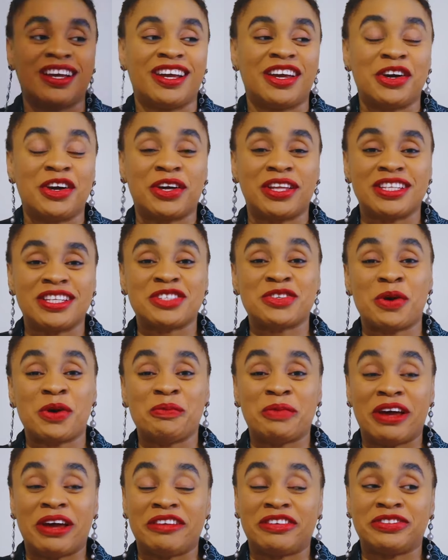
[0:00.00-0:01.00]
Okay, this one
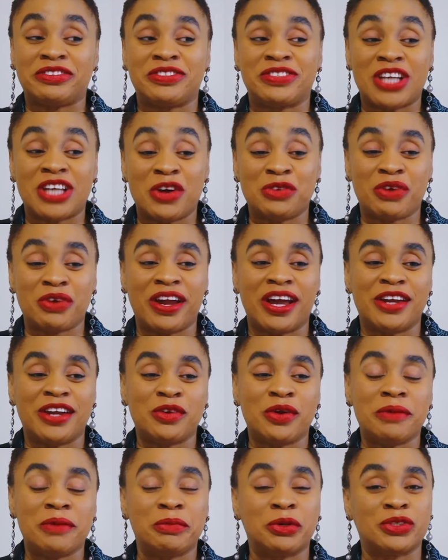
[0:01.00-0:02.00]
might sound very
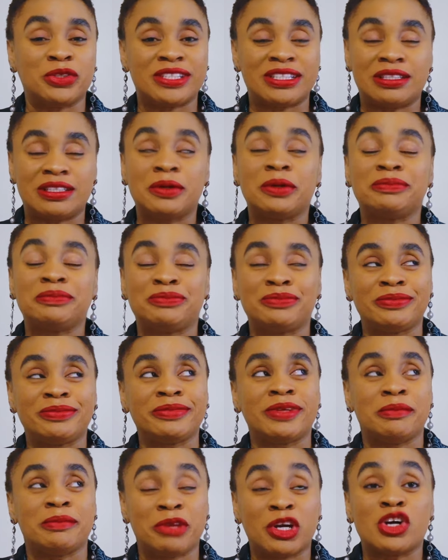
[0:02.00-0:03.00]
annoying, but
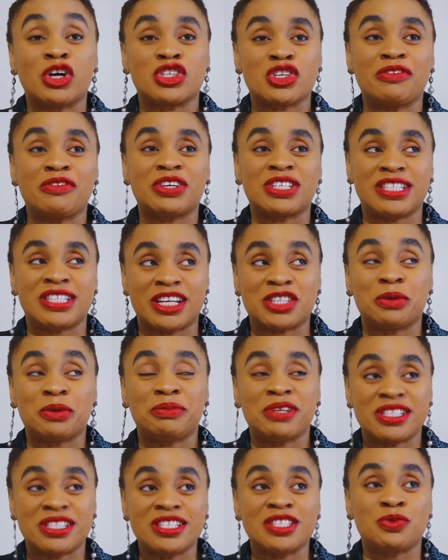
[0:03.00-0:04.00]
because obviously there are some
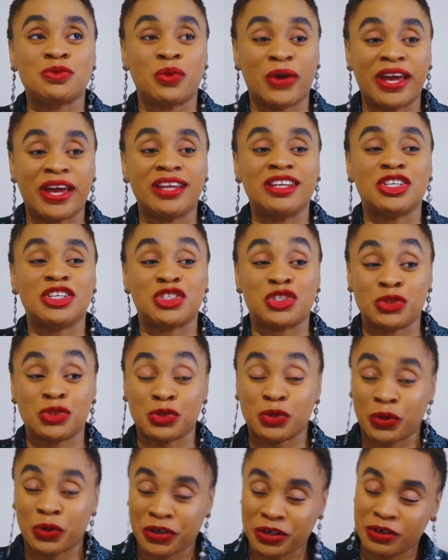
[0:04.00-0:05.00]
places where it should
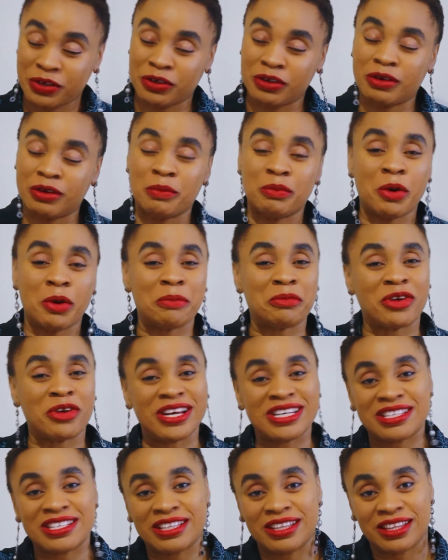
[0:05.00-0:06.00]
occur, but
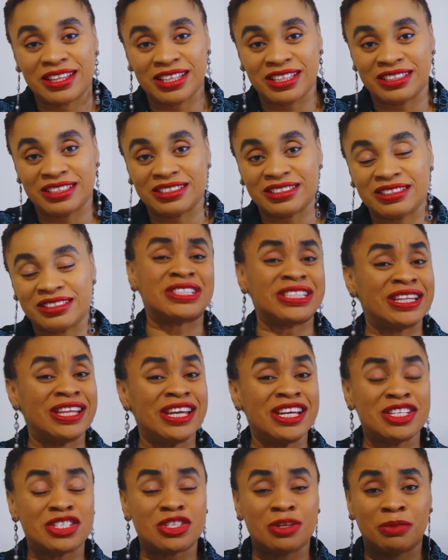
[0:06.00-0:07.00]
pricing things, so I
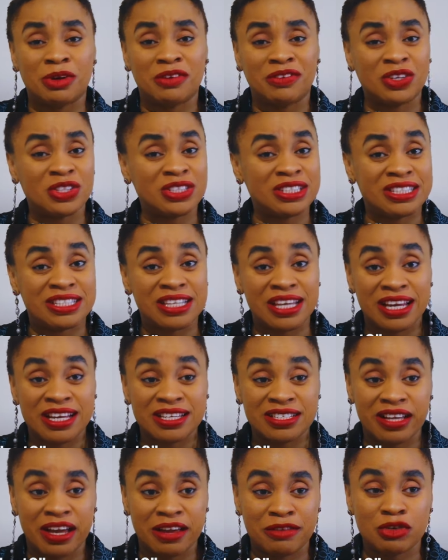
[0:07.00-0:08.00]
think it's some of all these
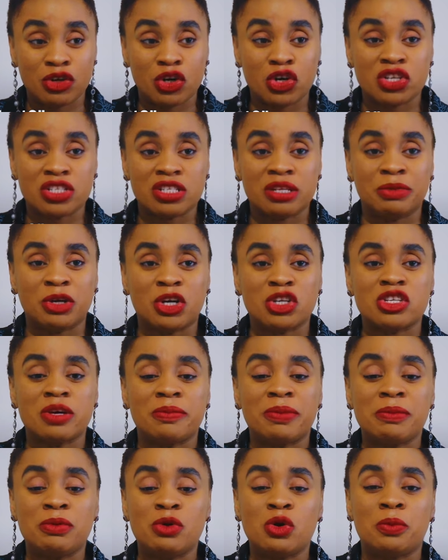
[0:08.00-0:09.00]
sellers that even cost it, because some
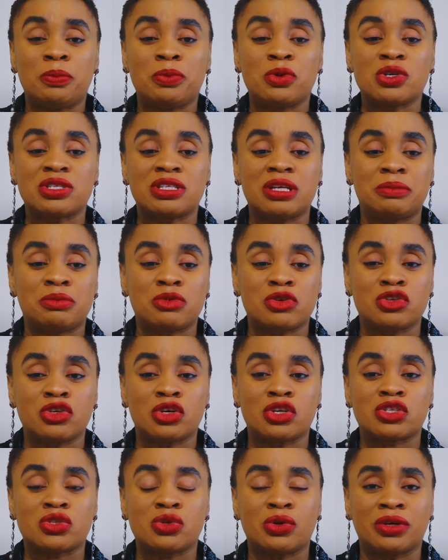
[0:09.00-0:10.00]
people will post a
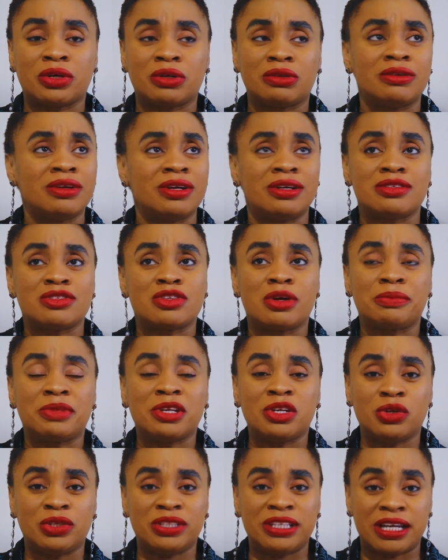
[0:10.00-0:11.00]
product or
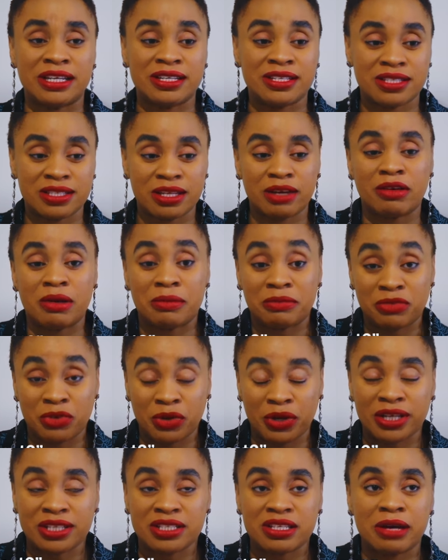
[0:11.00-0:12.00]
something on their Instagram,
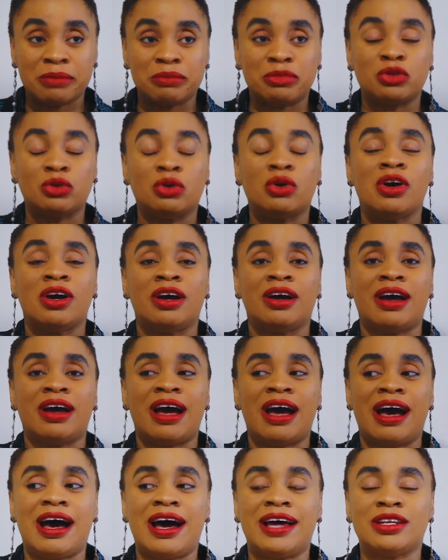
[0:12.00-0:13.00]
for example,
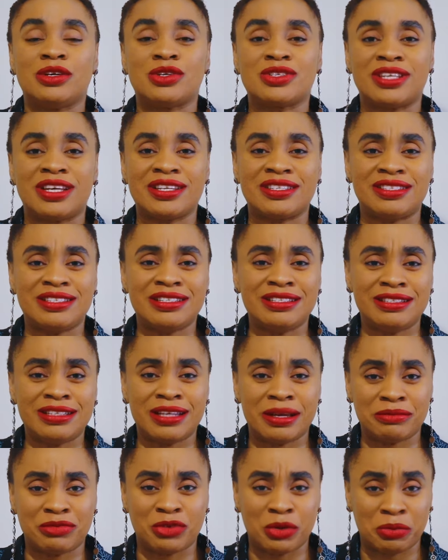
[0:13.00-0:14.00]
and they'll say
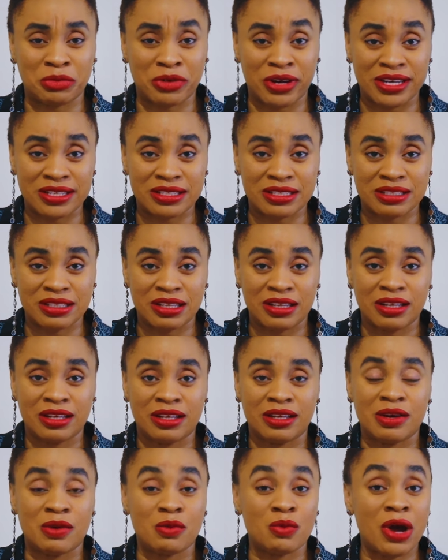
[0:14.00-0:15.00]
CDM for price.
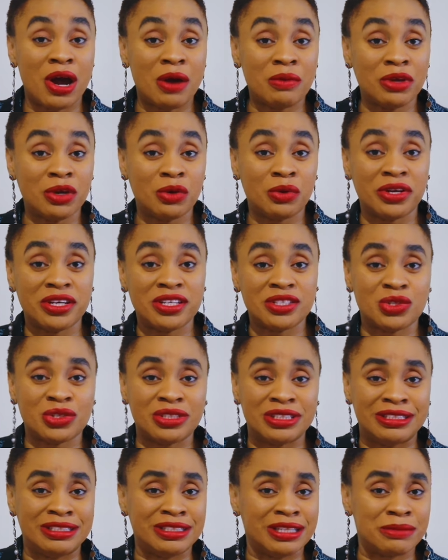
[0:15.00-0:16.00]
Why are we going into
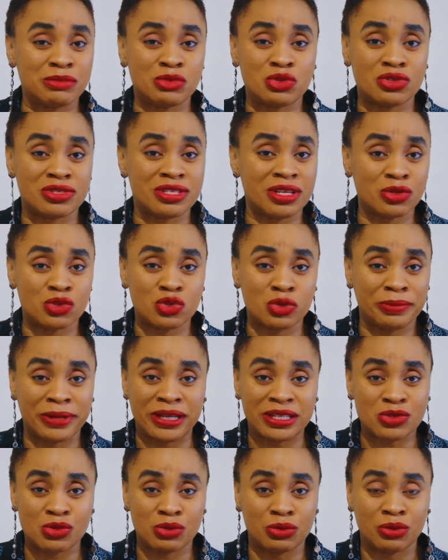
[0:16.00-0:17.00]
the DM to sell
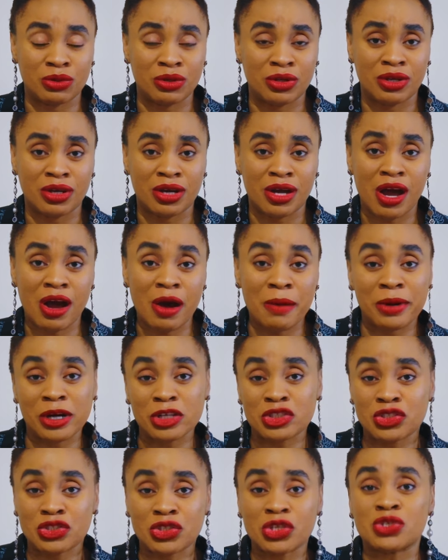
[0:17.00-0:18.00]
tomato? How
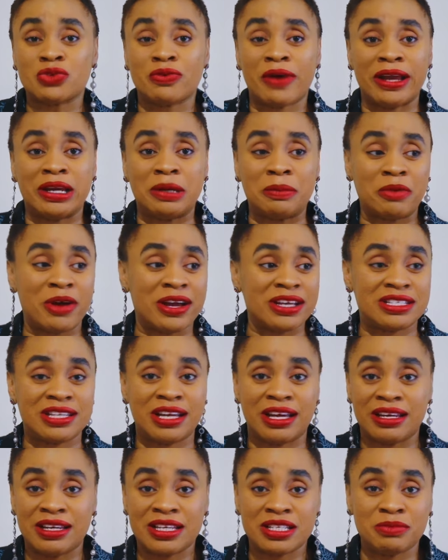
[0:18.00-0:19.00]
about you just write the price
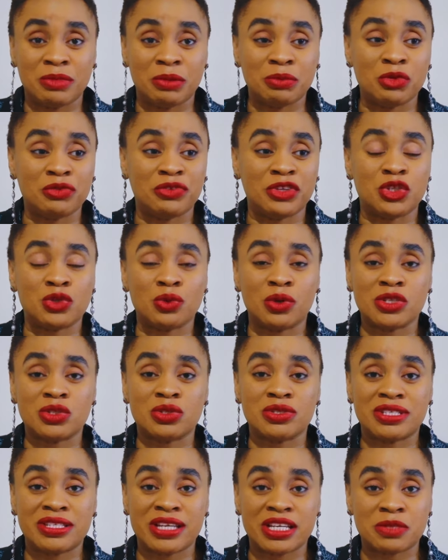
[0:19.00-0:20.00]
there and let me move it? Do you want
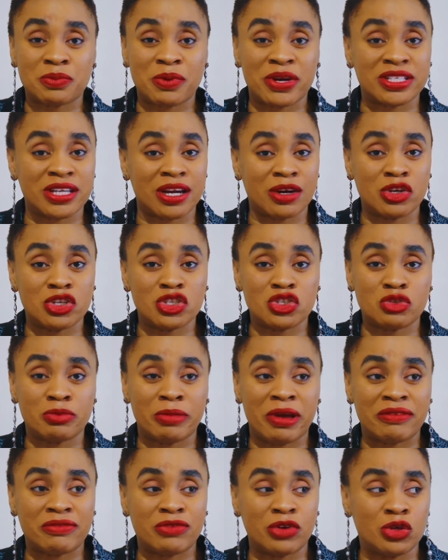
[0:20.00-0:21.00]
to set price according to
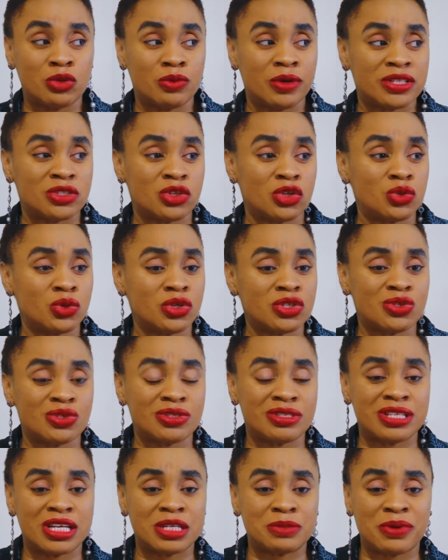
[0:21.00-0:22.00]
my followers, or do you want to
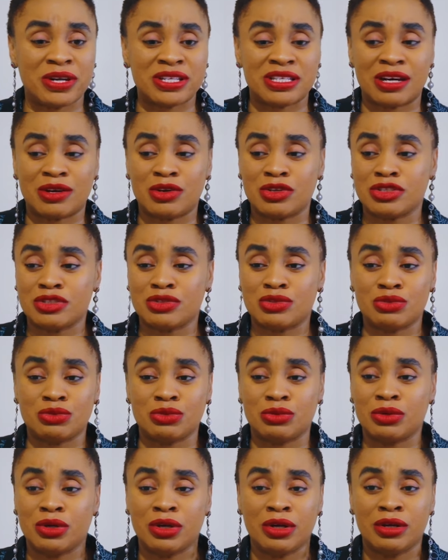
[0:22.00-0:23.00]
set price according
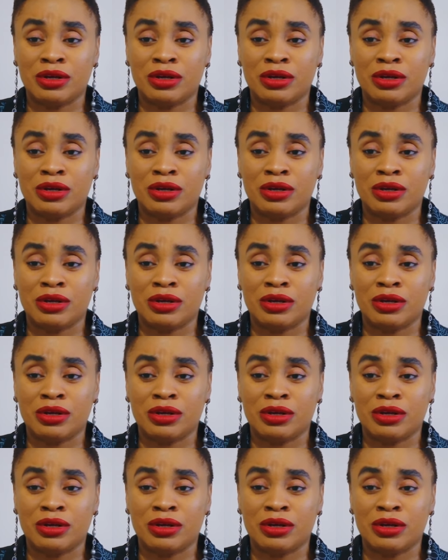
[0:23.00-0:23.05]
to